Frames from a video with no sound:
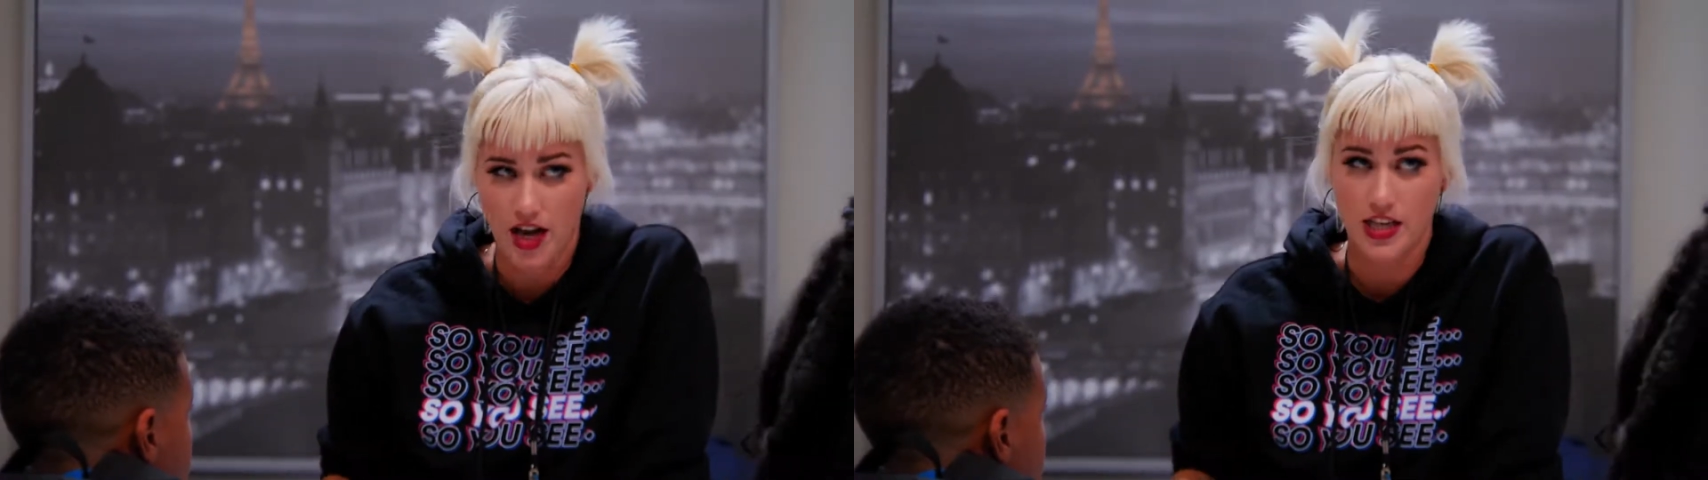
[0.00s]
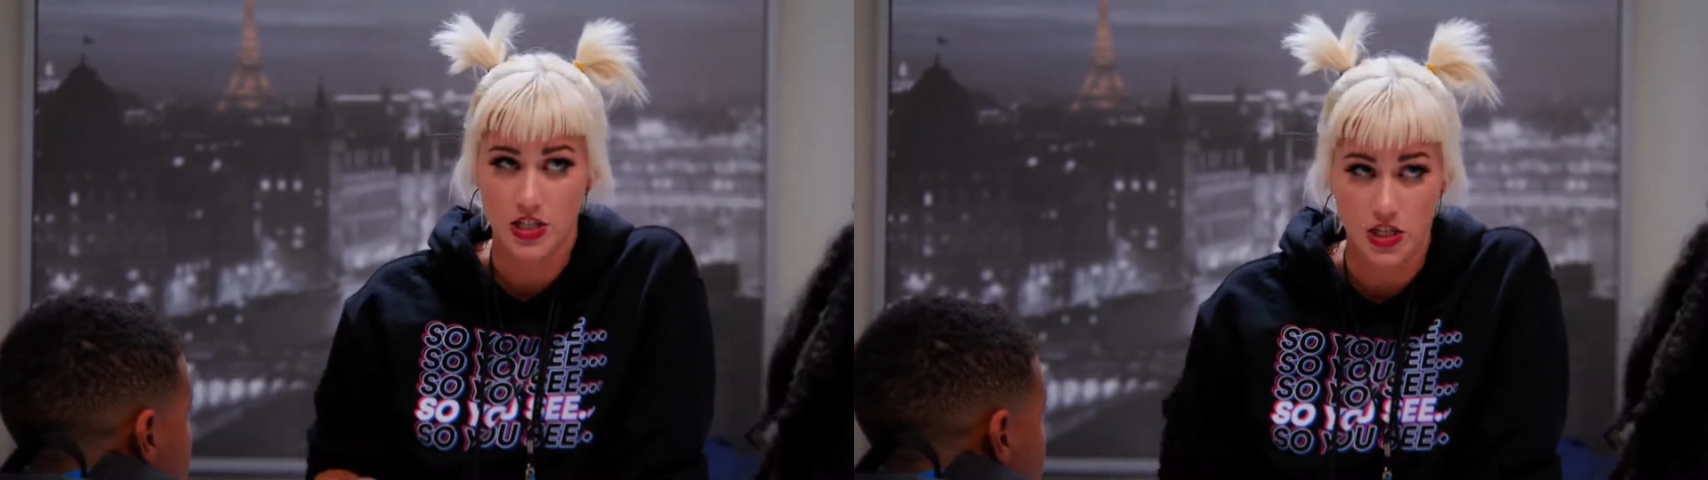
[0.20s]

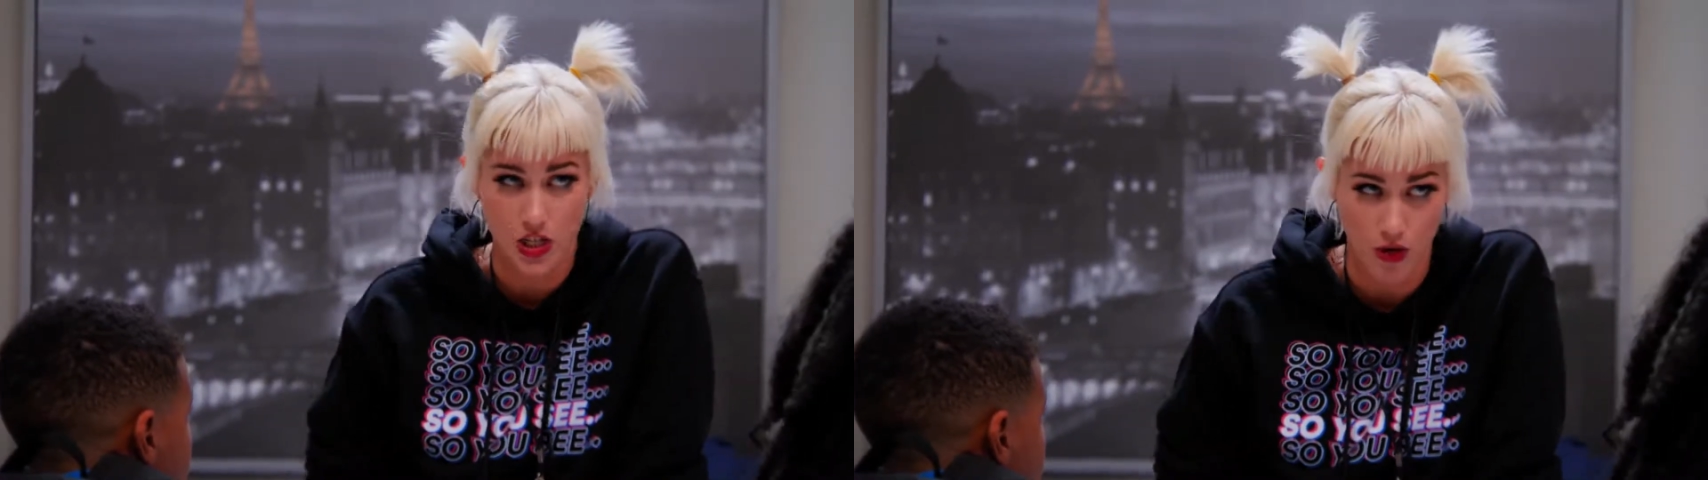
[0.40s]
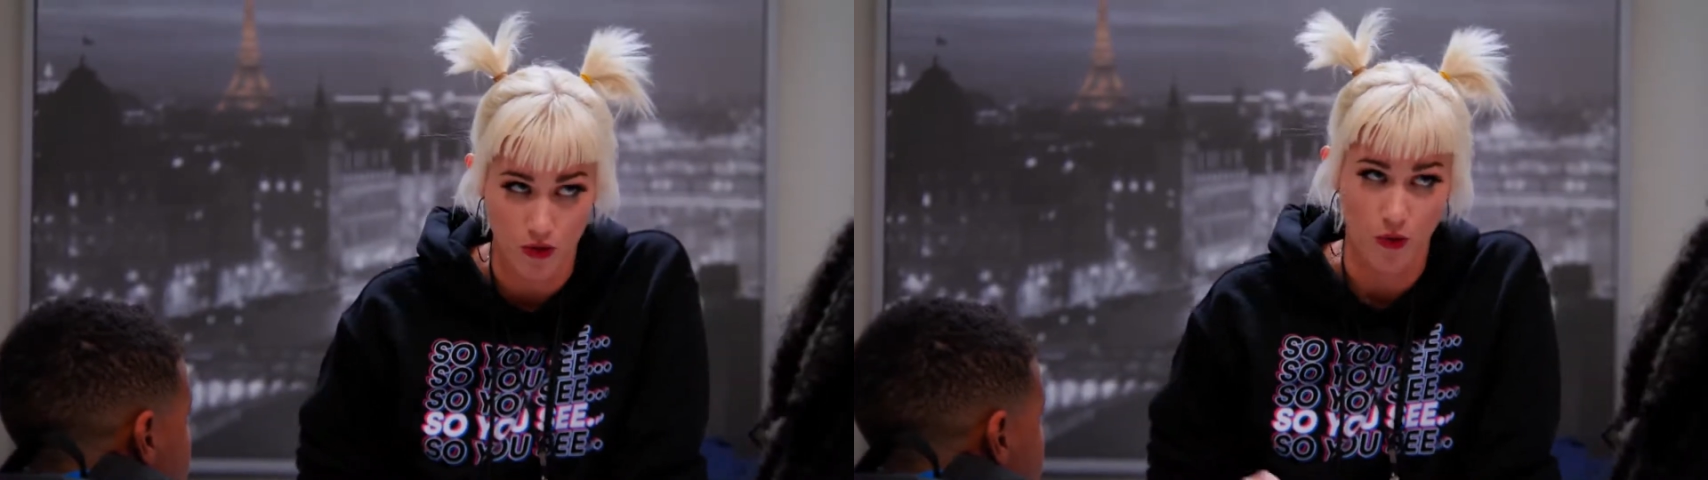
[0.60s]
I
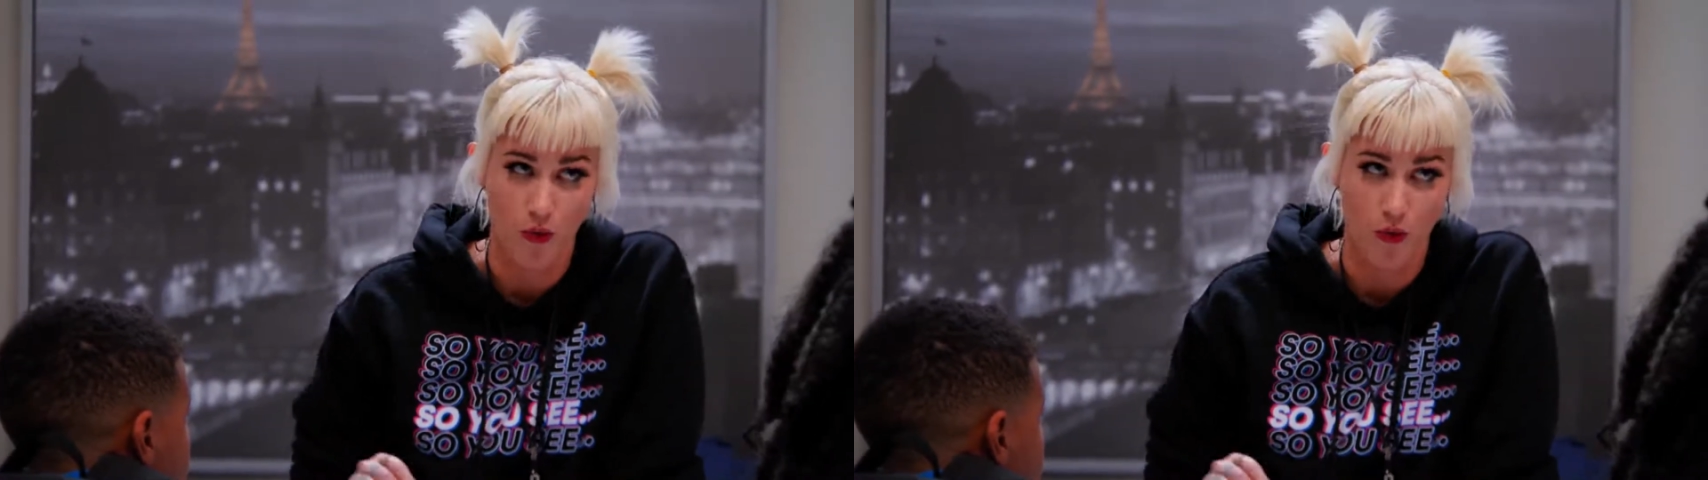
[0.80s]
don't